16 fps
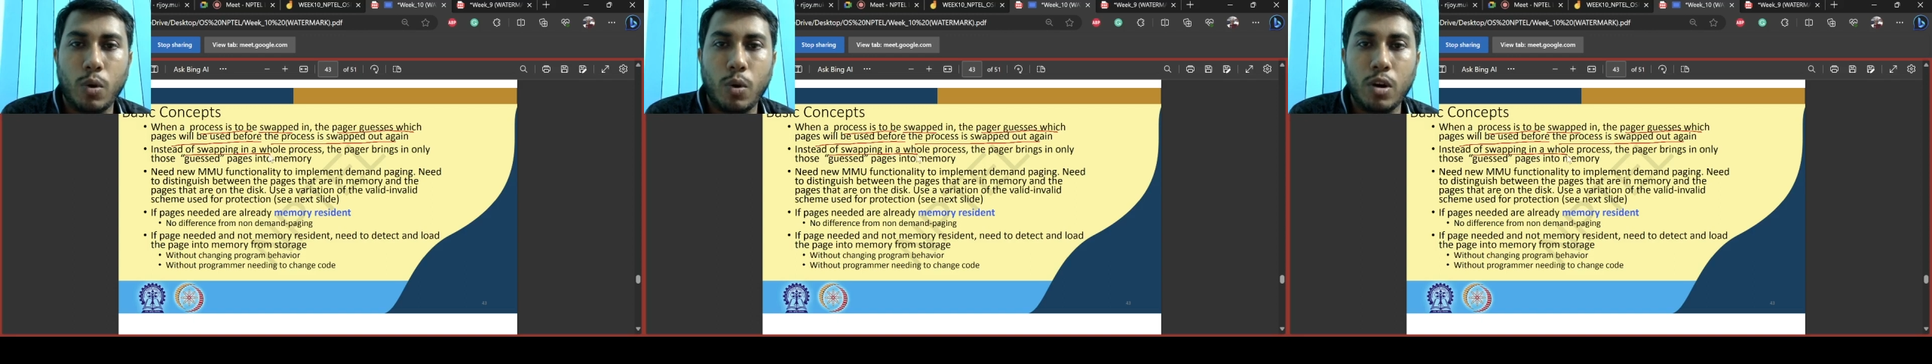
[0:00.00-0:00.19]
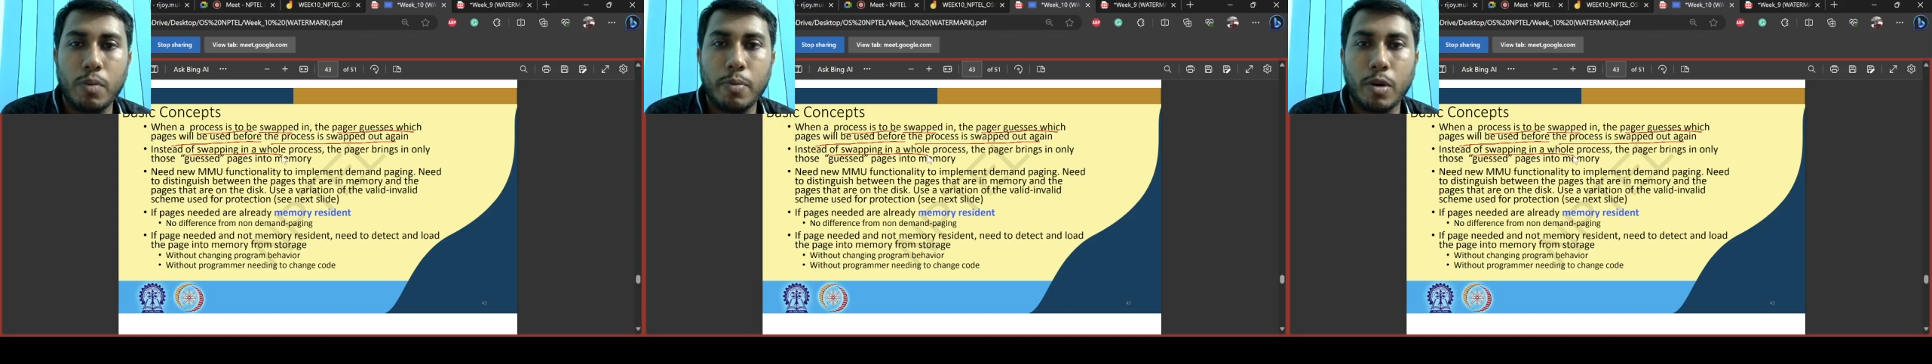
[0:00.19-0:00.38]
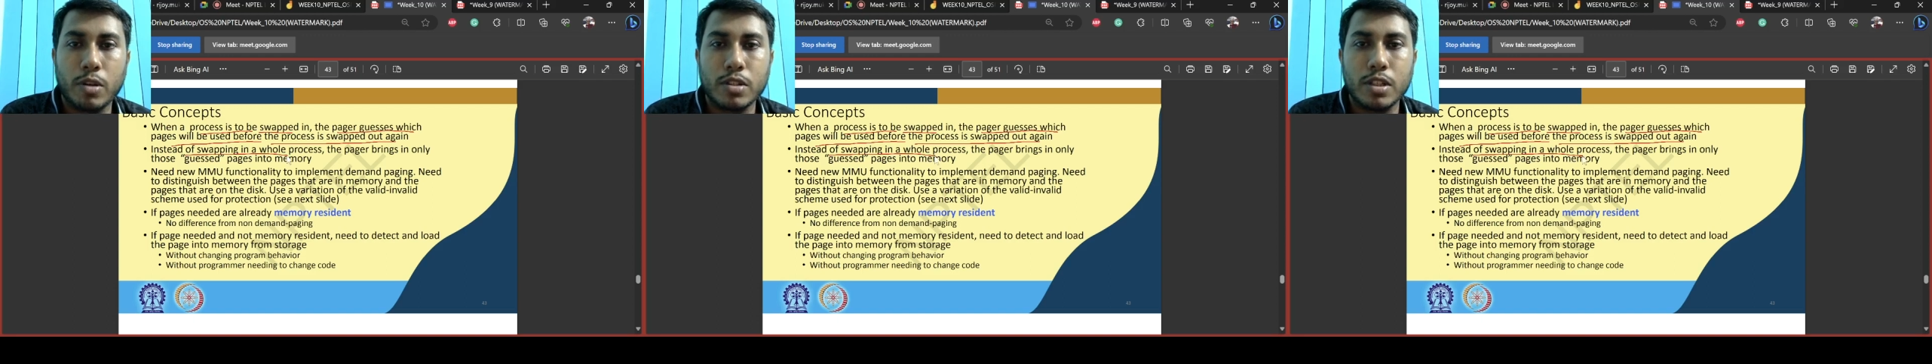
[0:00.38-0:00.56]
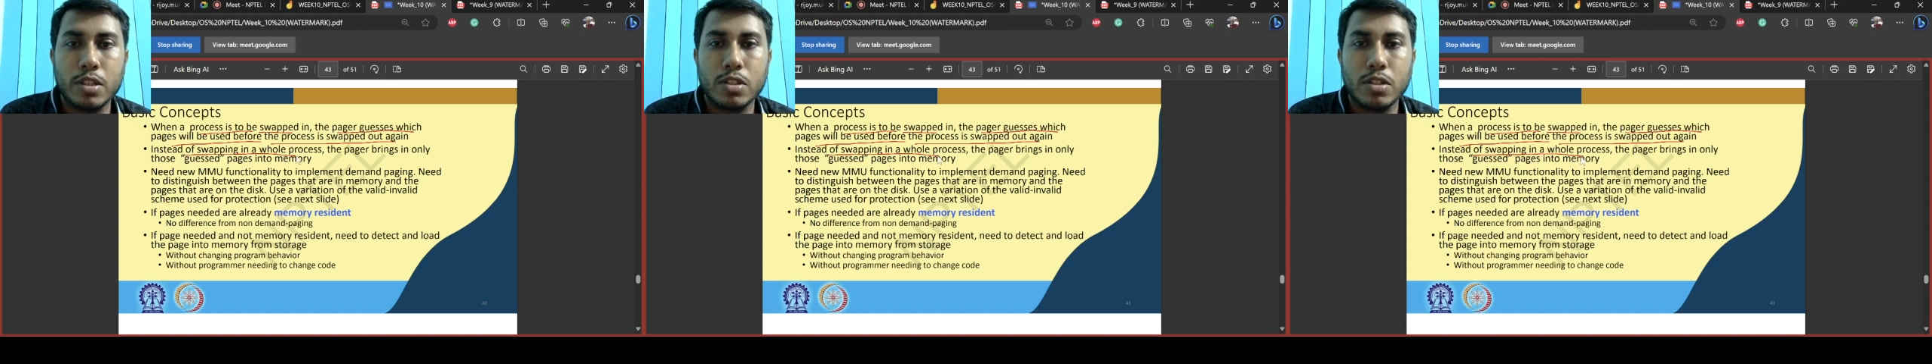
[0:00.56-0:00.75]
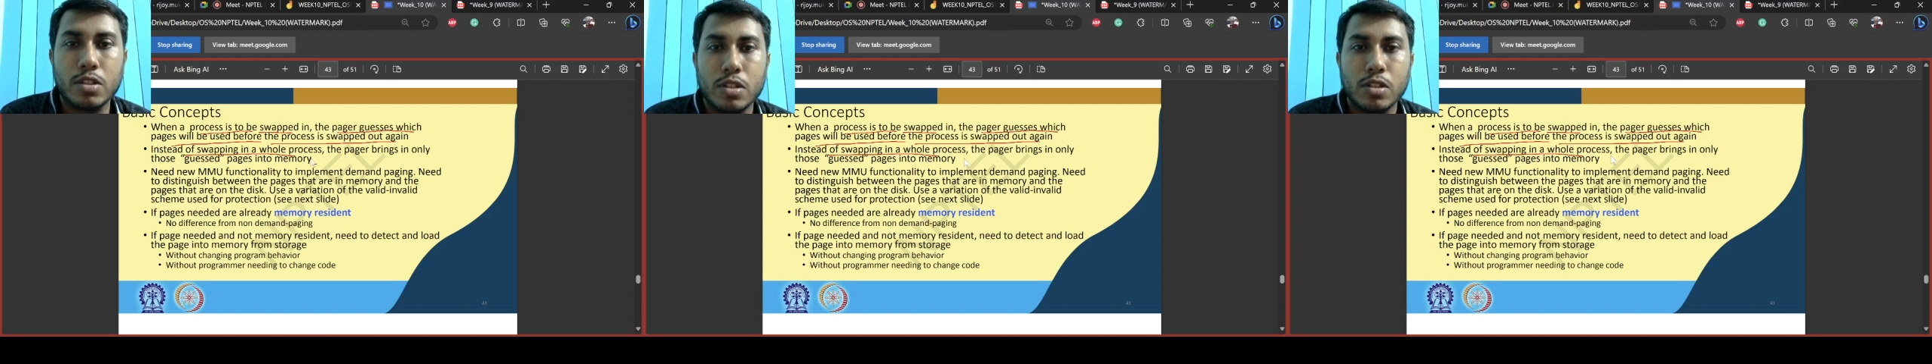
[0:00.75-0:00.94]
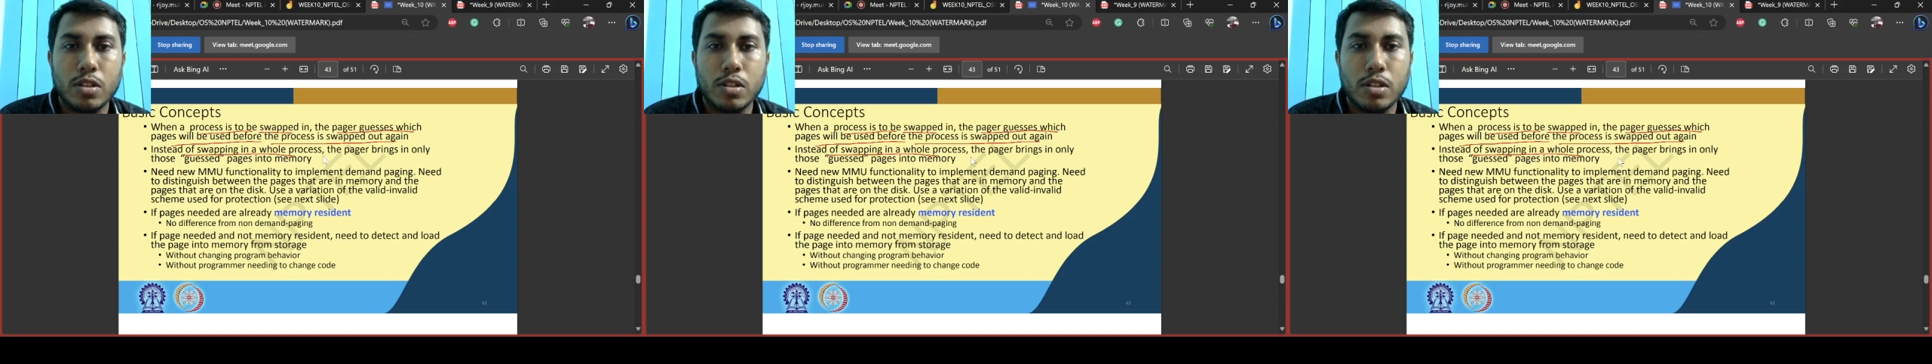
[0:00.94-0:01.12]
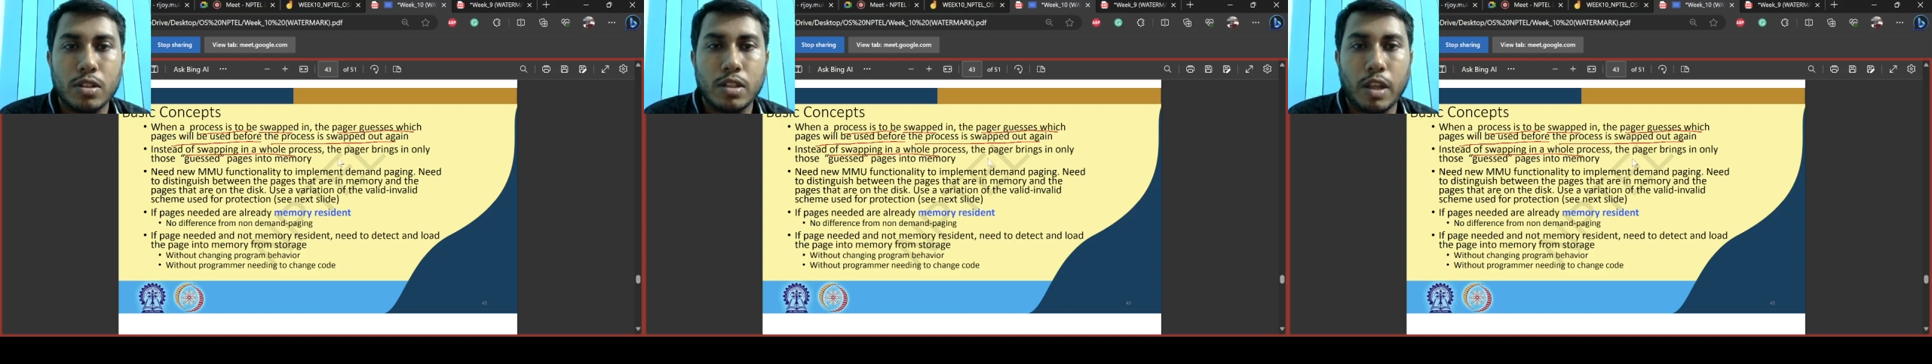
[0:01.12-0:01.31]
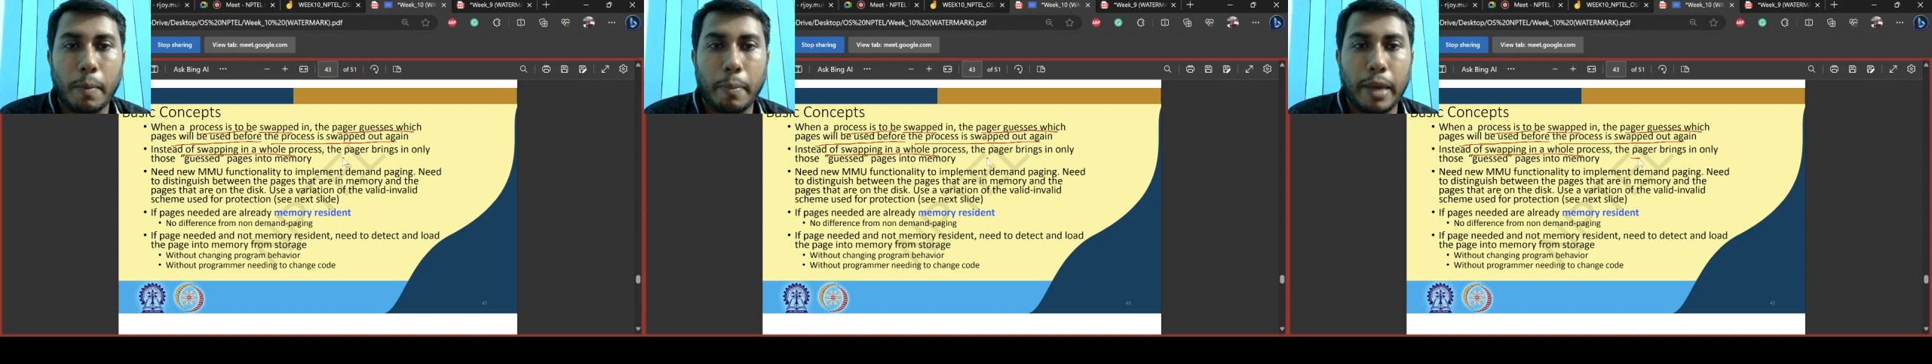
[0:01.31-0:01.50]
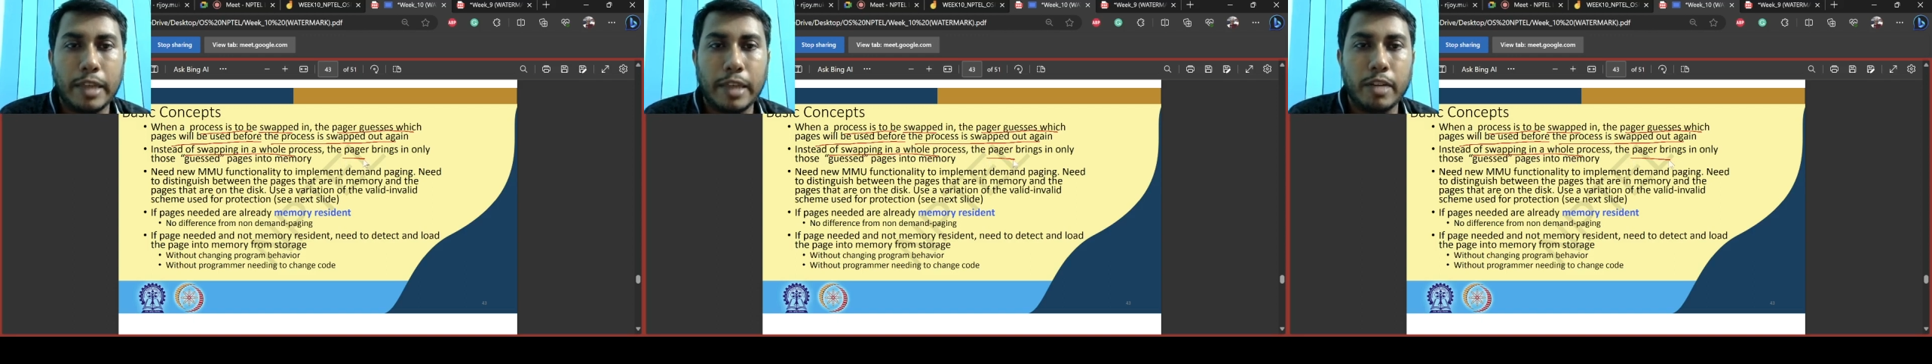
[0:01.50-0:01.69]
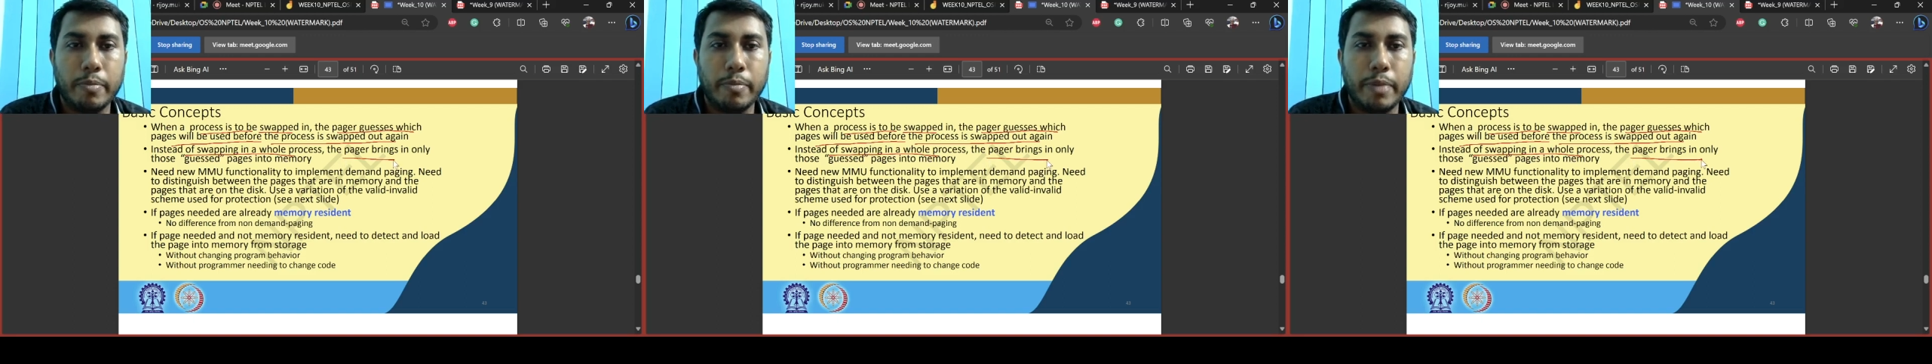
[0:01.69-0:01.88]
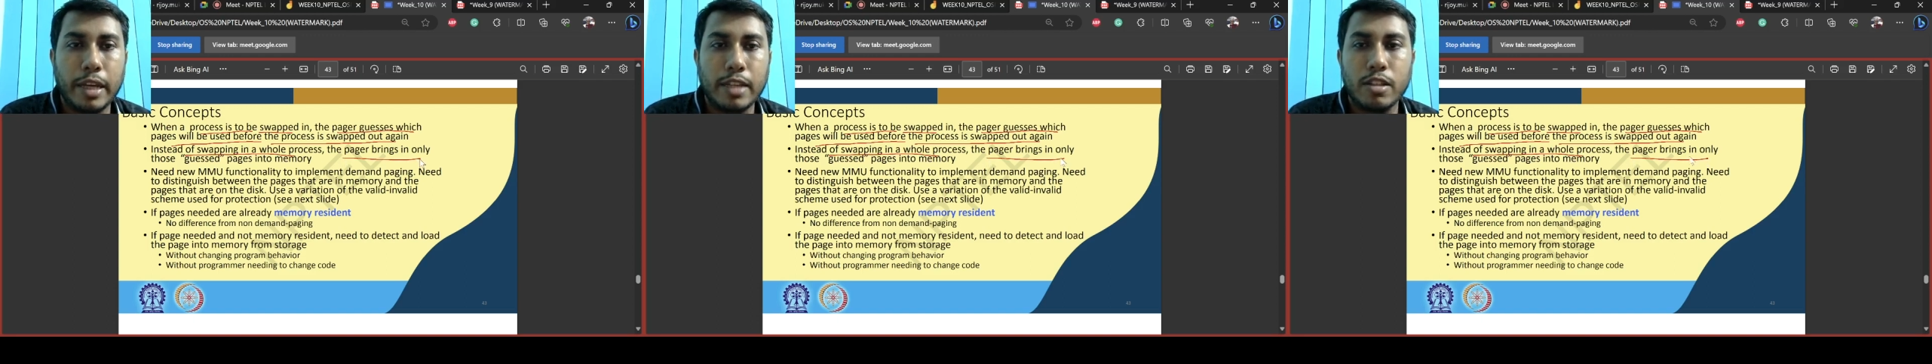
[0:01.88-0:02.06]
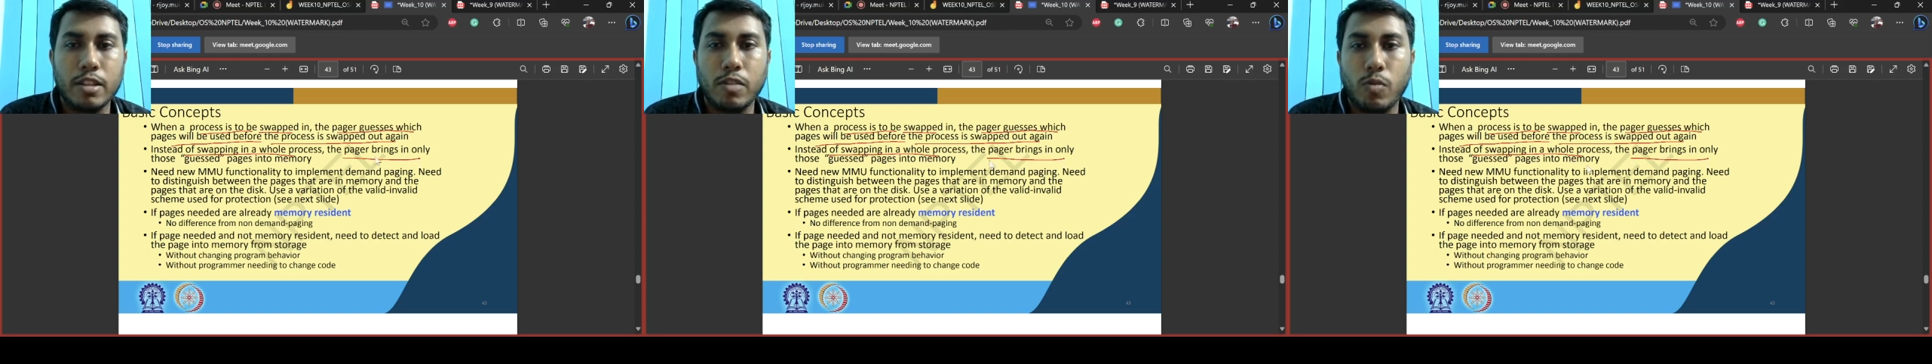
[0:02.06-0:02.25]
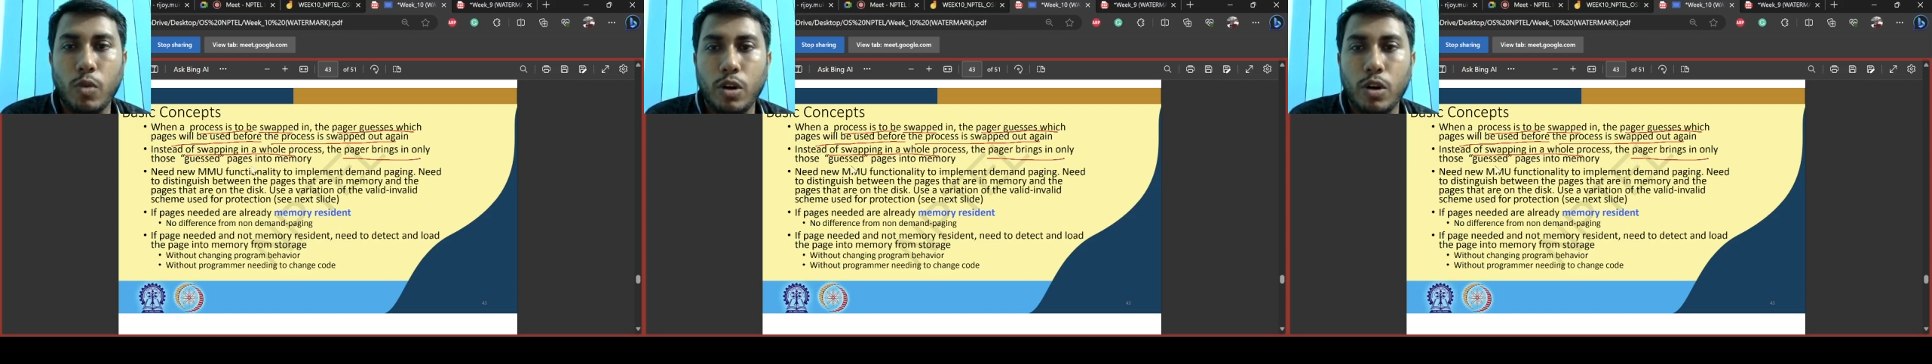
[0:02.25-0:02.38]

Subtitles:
a whole process, The pager brings